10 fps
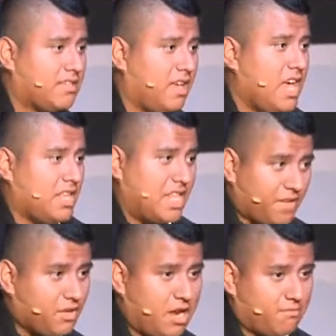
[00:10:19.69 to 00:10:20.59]
And like, if
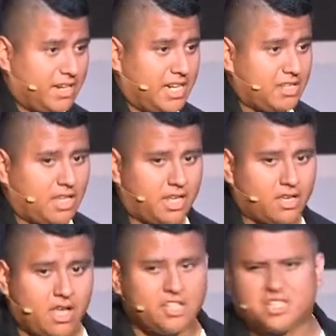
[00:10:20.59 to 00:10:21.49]
you're not reading, like,
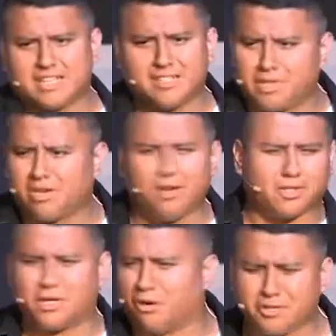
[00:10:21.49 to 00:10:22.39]
she liked to be called
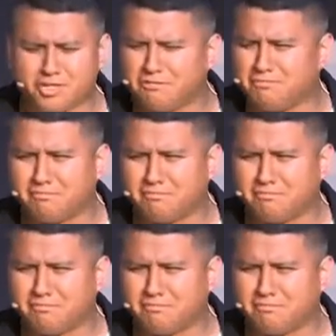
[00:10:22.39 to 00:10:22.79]
coach.